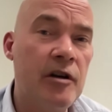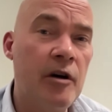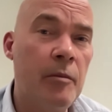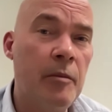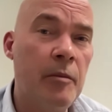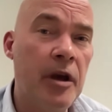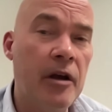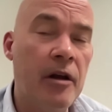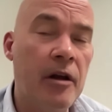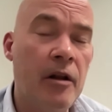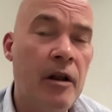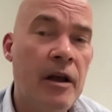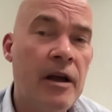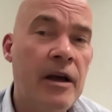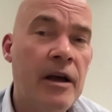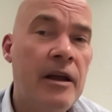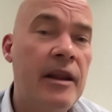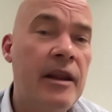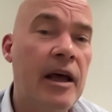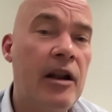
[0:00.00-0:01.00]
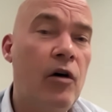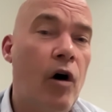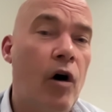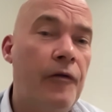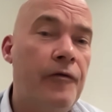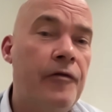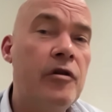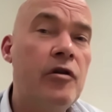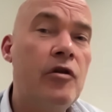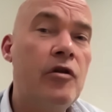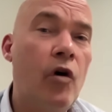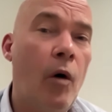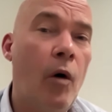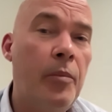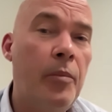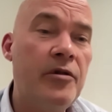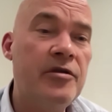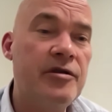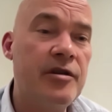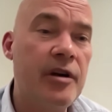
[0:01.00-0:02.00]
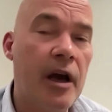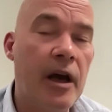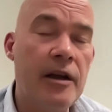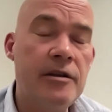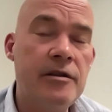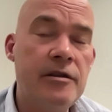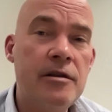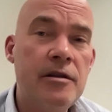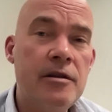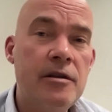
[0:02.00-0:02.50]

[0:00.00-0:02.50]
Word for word: your meal that often compensate